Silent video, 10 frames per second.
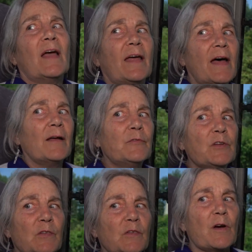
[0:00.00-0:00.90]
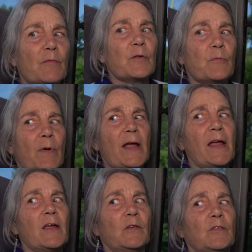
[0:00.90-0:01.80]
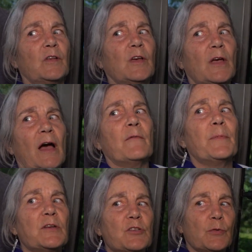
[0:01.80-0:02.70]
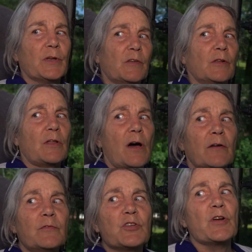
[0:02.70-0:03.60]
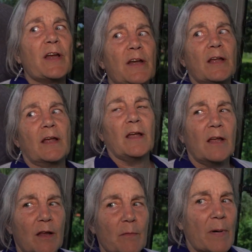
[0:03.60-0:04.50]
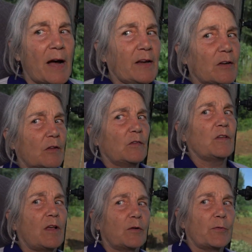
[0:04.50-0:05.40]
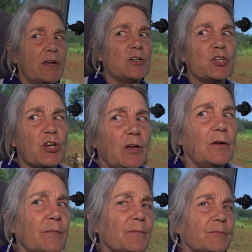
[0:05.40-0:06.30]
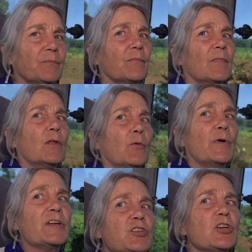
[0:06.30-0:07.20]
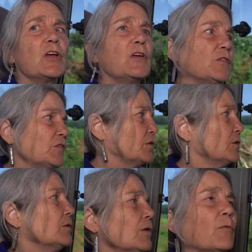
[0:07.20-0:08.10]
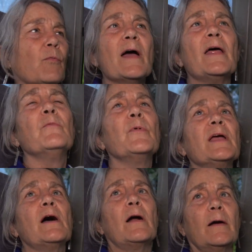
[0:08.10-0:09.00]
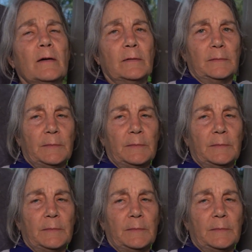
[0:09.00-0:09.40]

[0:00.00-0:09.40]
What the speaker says: And I've discovered these. I've been doing a lot of training in mind development, which is when we are